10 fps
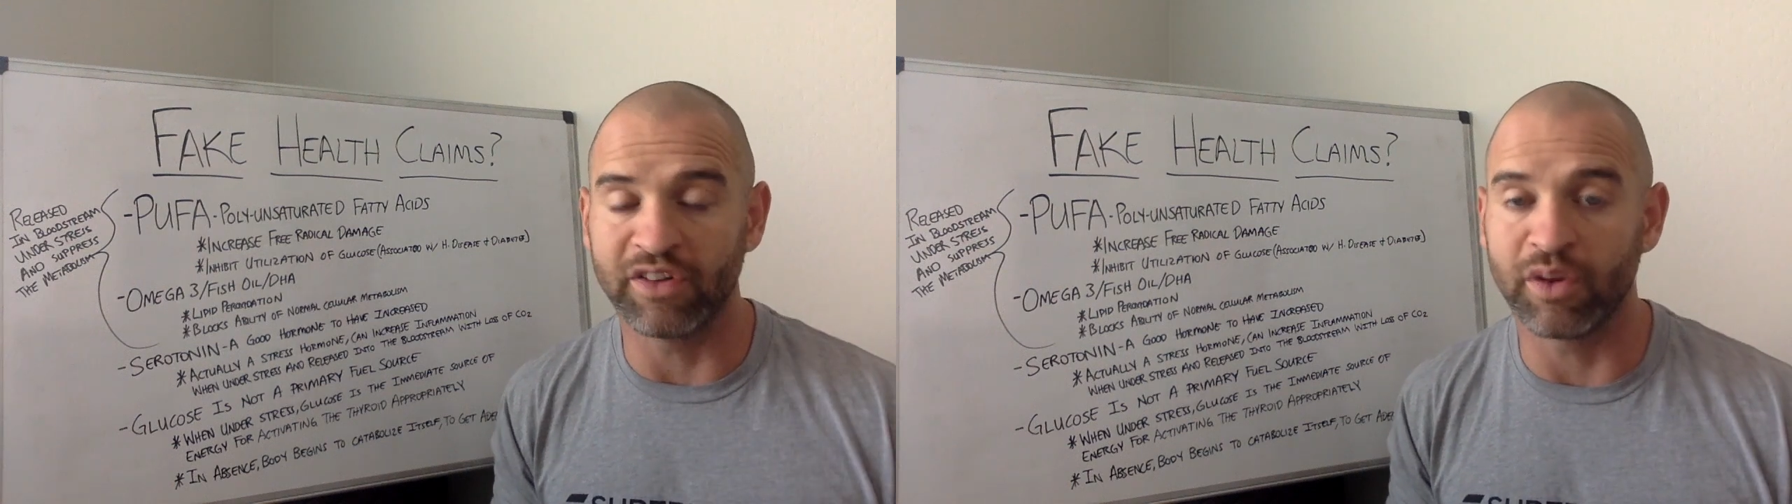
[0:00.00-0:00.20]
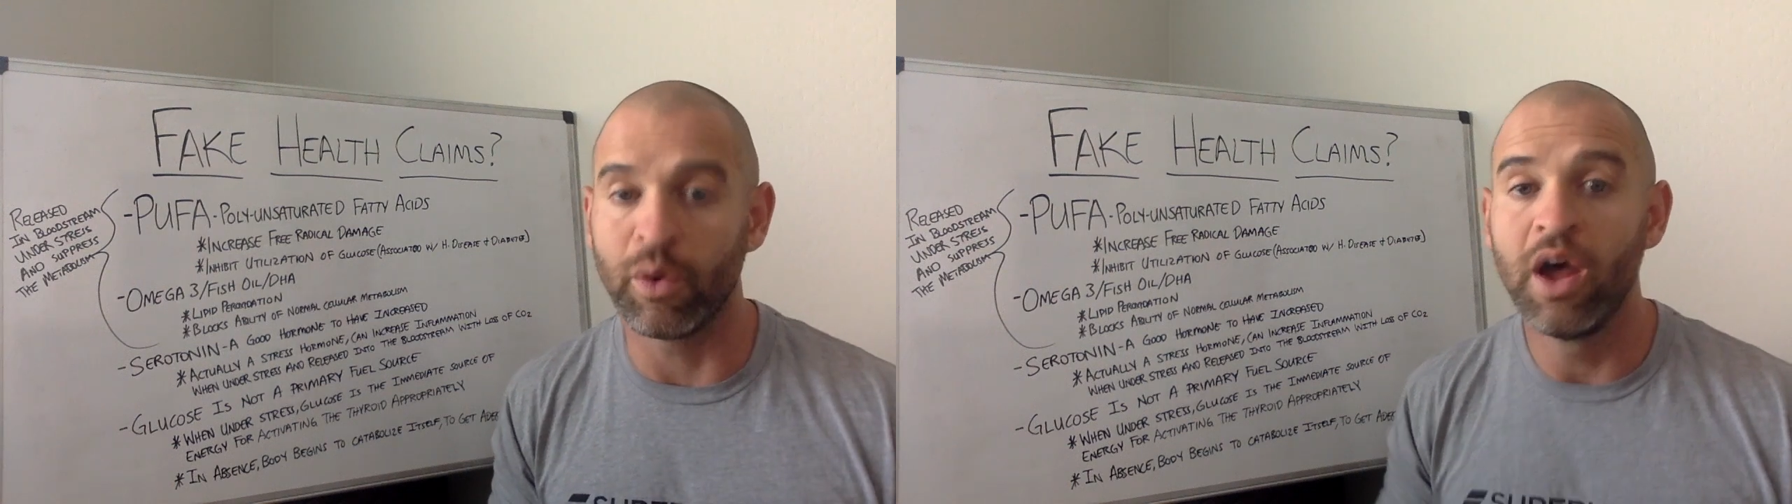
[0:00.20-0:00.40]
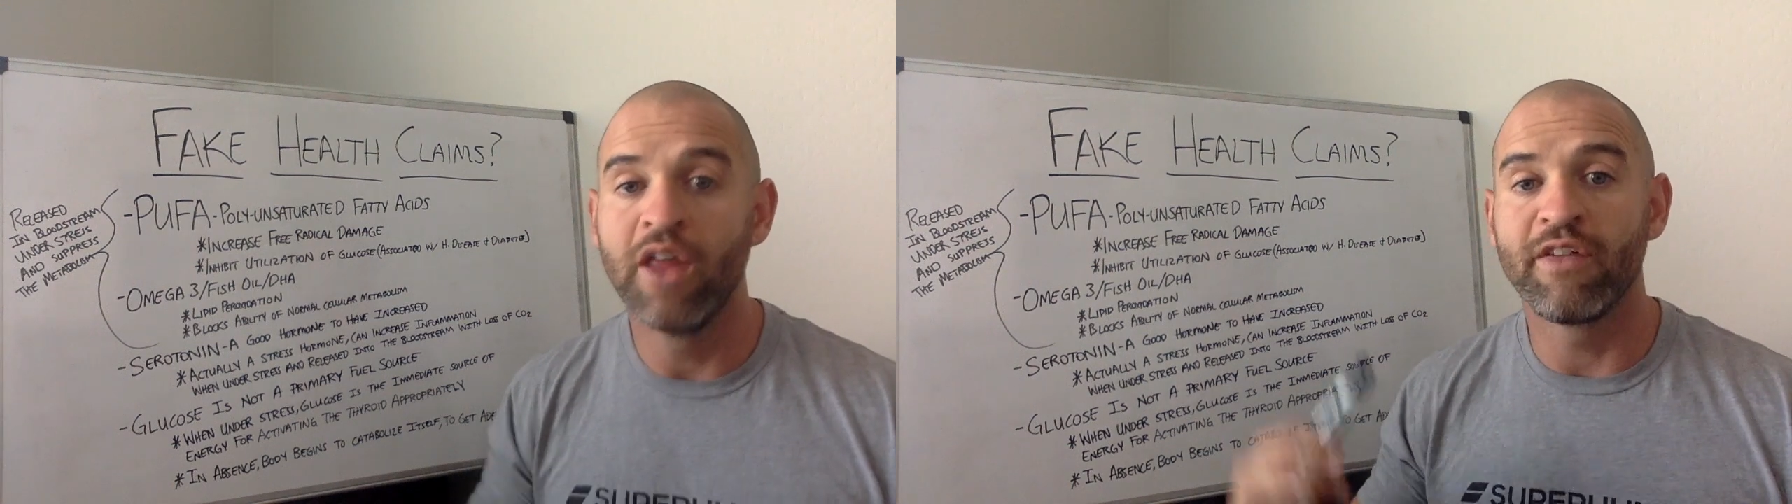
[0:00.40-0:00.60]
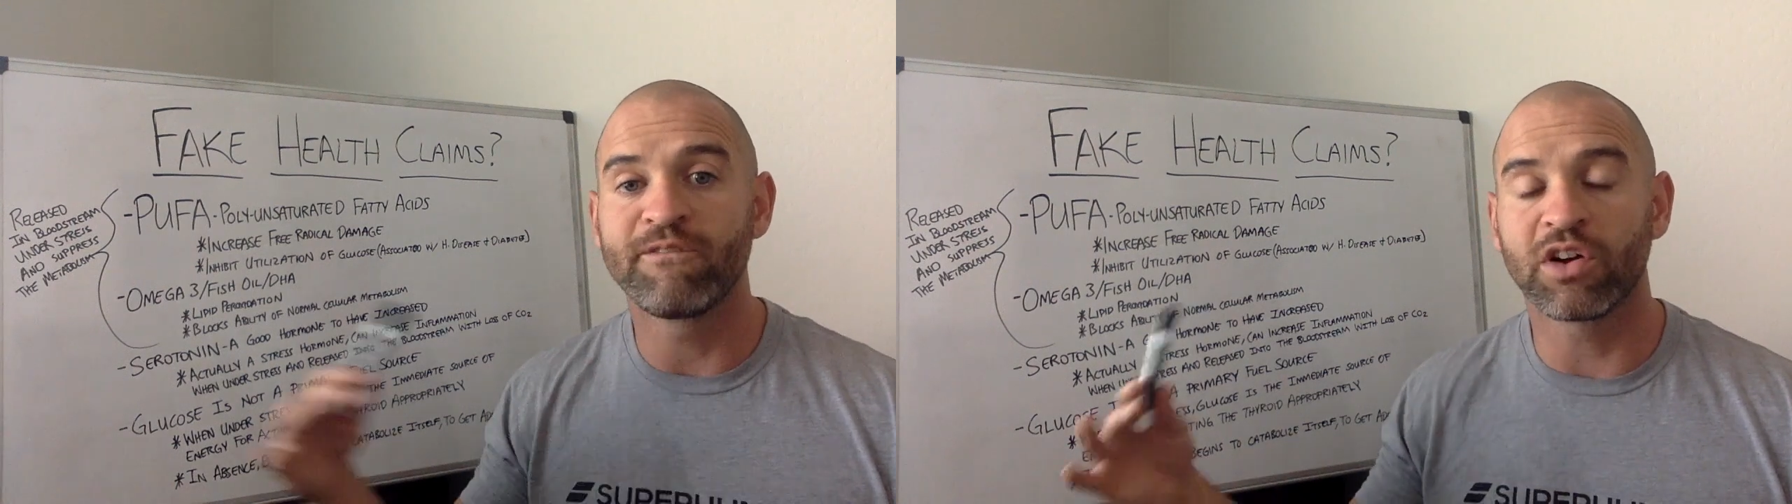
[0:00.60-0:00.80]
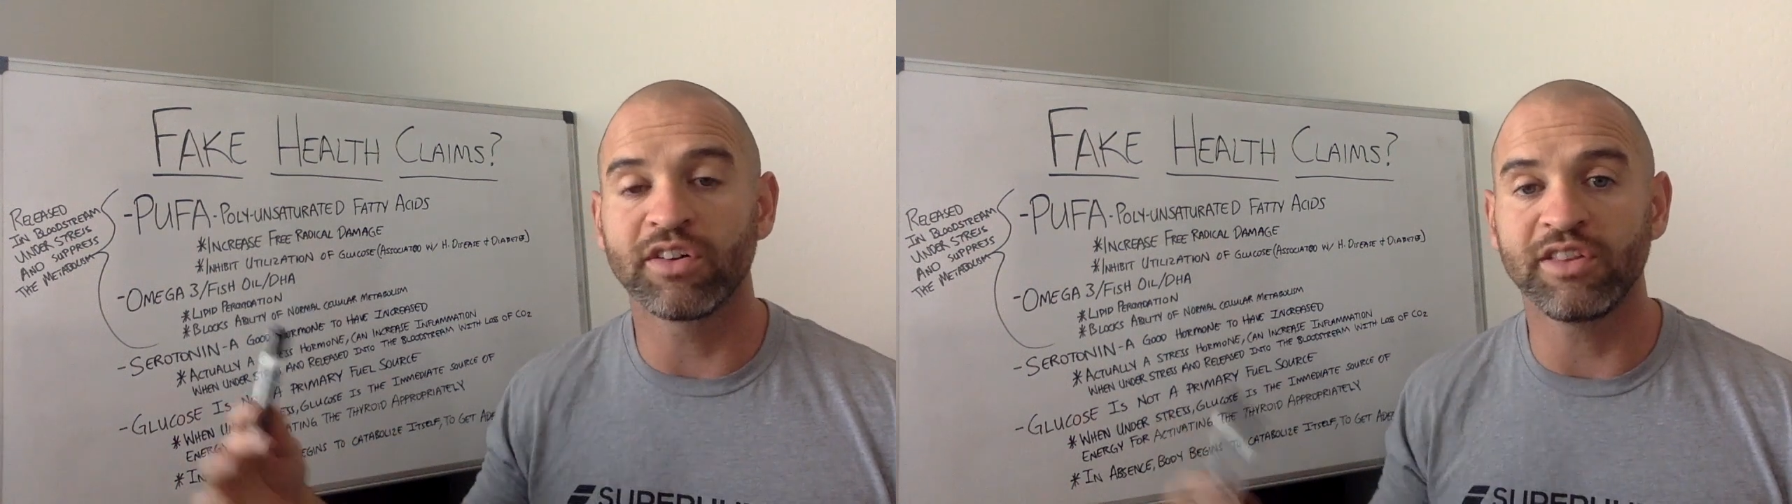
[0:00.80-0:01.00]
So the
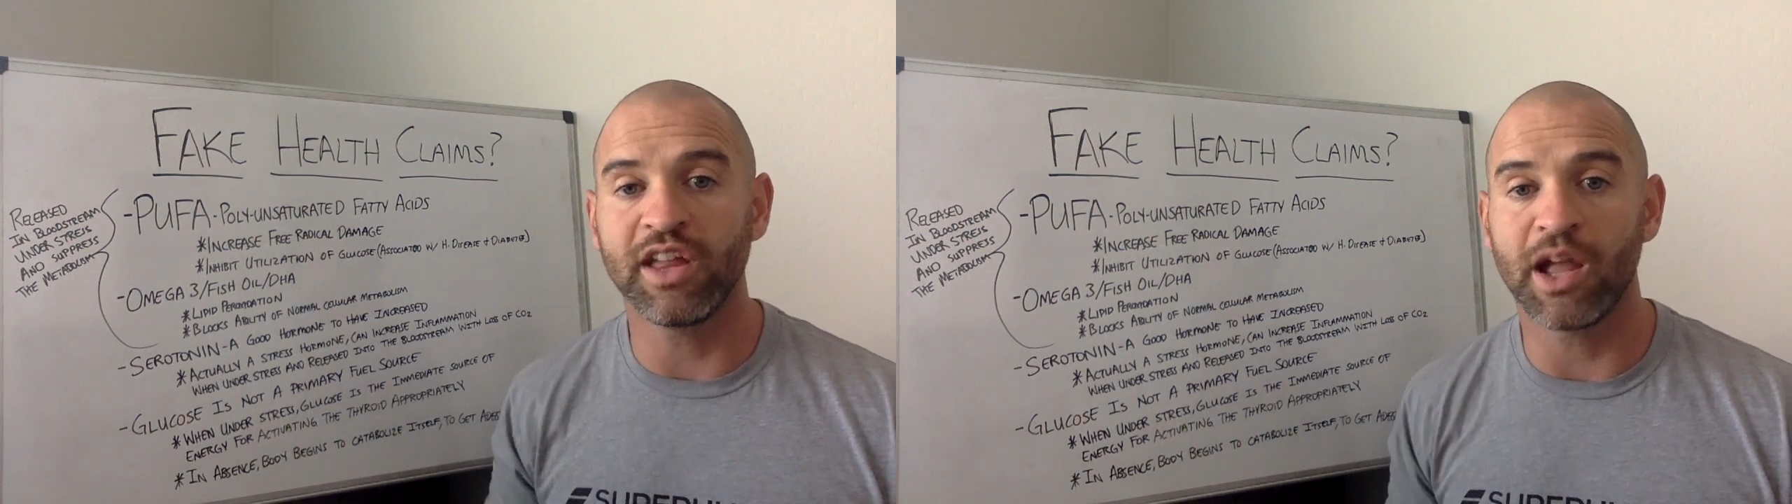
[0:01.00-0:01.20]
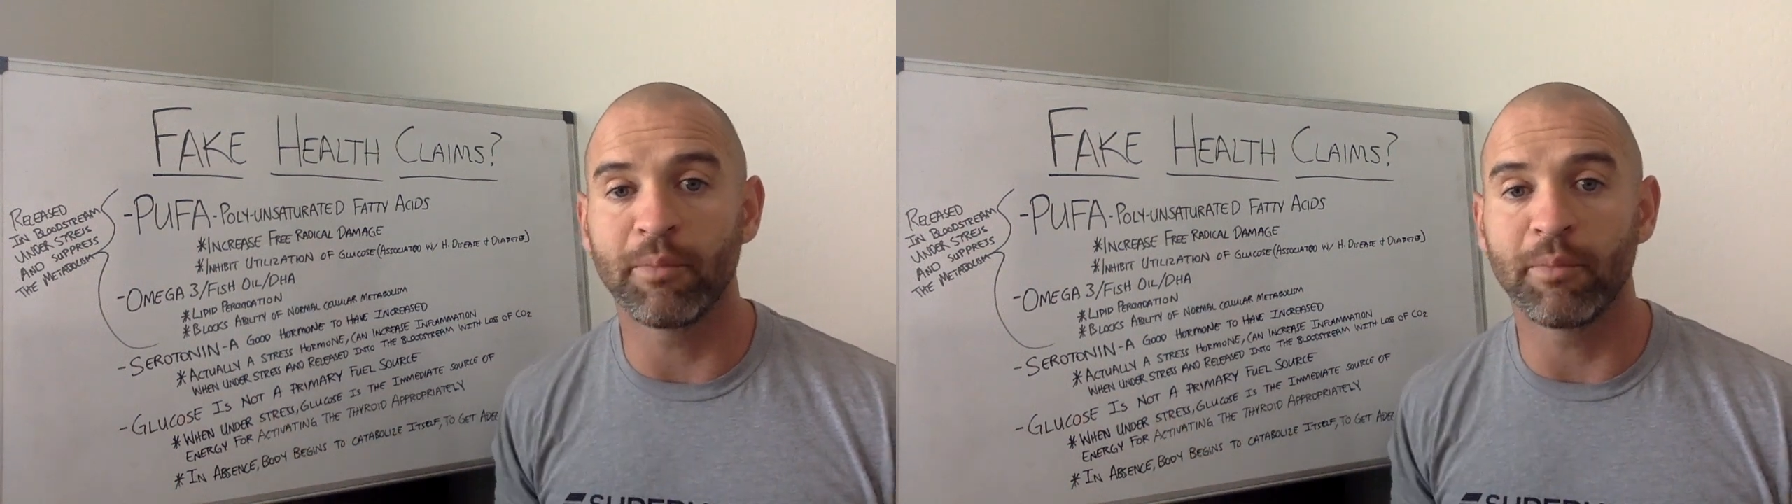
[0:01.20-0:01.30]
first thing